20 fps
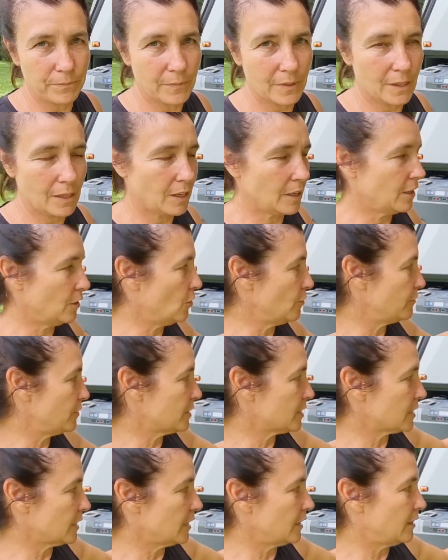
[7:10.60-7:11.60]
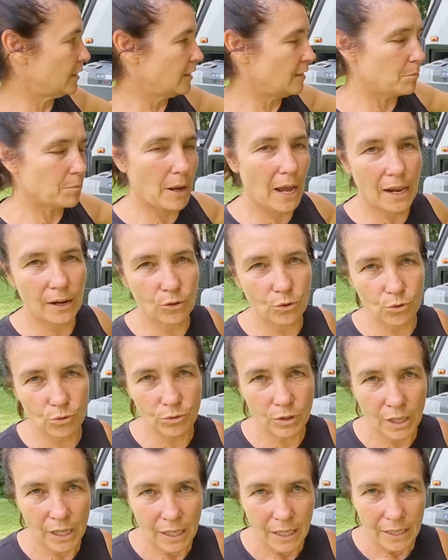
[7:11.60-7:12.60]
obviously the panel
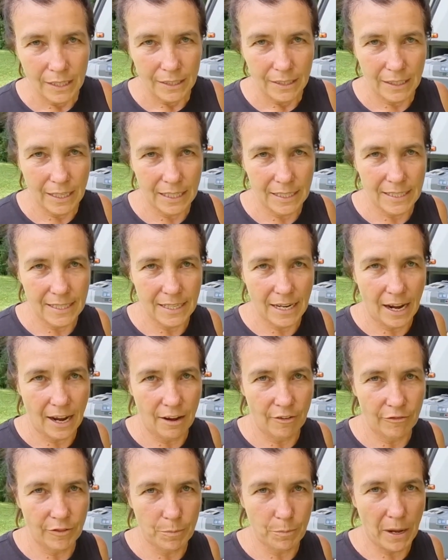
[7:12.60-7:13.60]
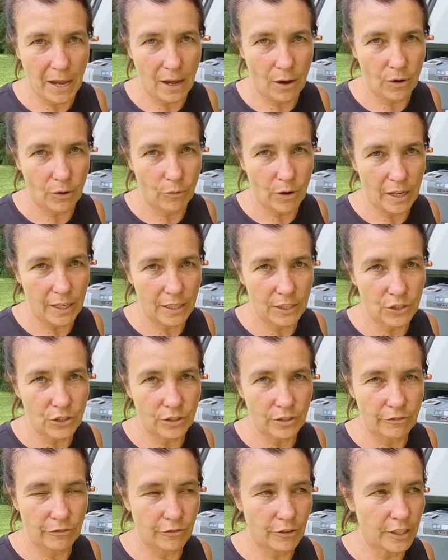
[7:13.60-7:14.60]
needs to have the power running to
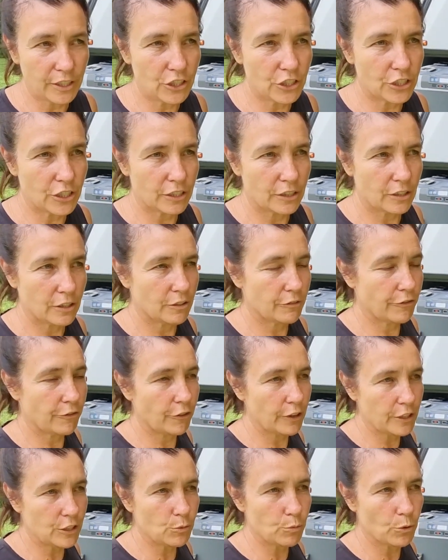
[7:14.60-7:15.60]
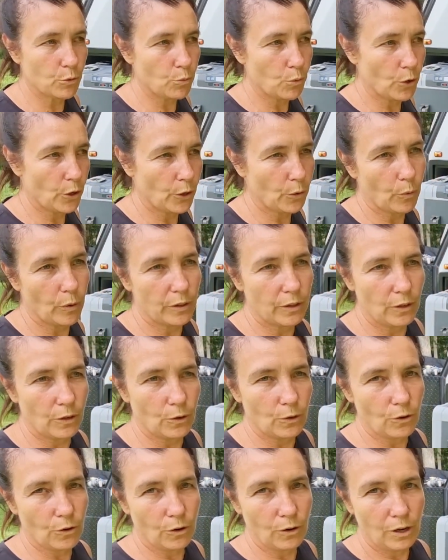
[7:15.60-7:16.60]
the fridge. The fridge will work whether
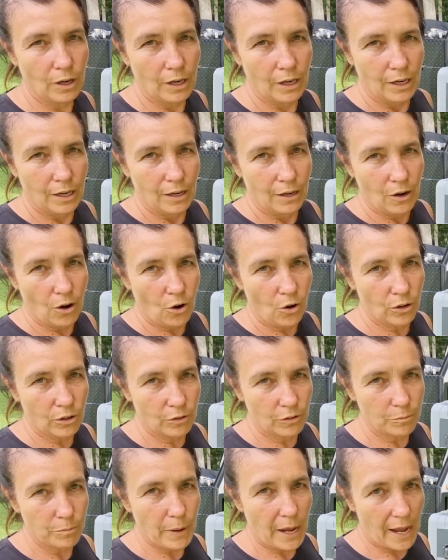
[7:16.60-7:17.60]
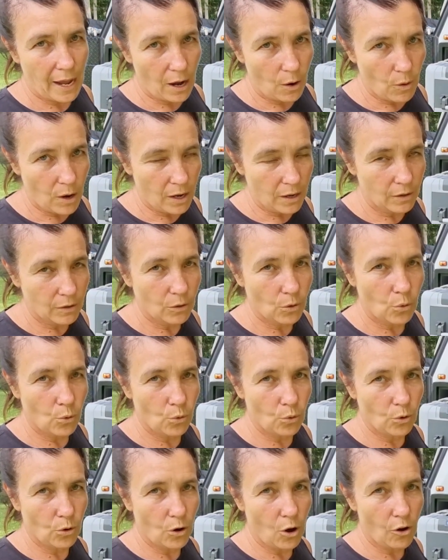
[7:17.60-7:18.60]
you're on power
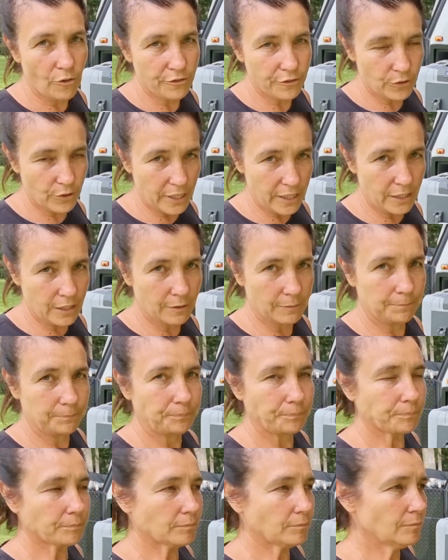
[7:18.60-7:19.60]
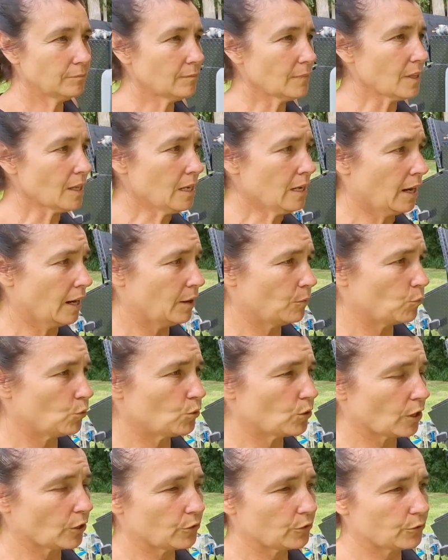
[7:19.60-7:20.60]
or off-grid, and we'll
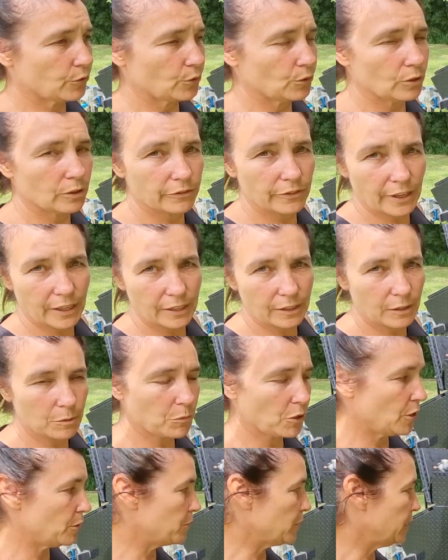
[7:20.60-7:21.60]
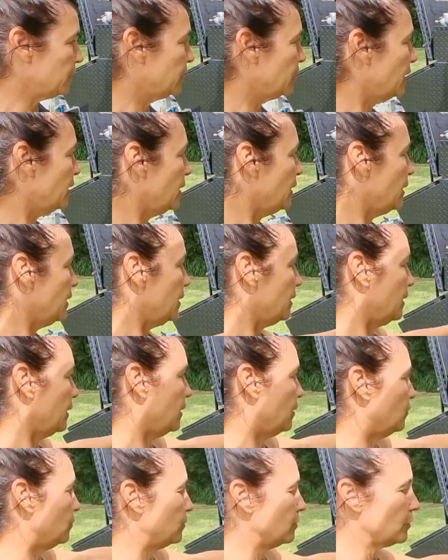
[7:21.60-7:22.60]
go through all of that in a moment.
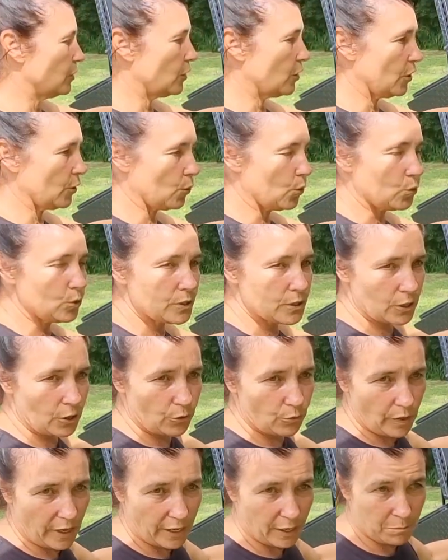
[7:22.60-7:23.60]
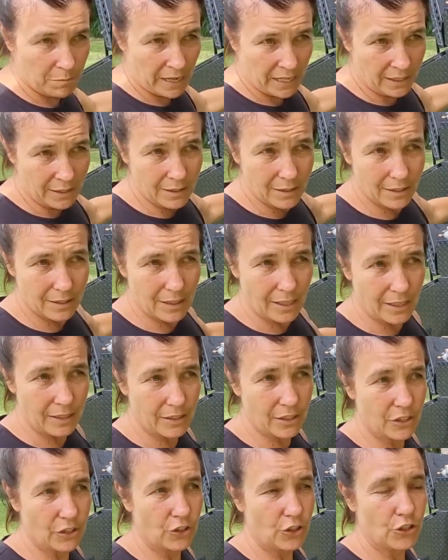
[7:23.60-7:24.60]
Now, I also recommend
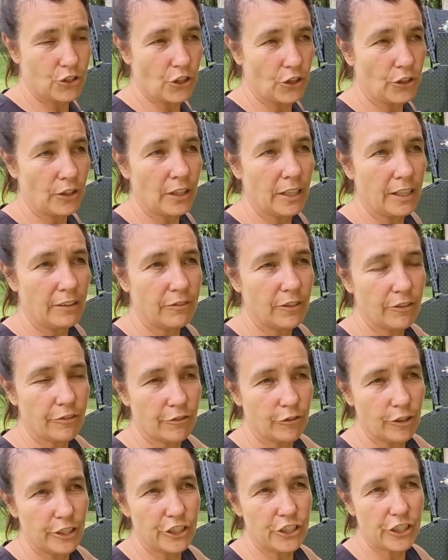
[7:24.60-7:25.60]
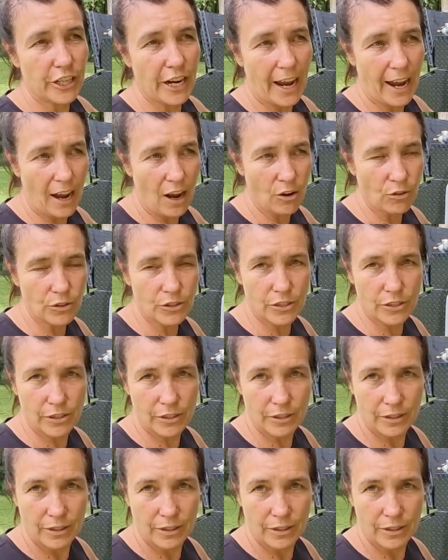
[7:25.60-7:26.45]
that you don't leave the fridge out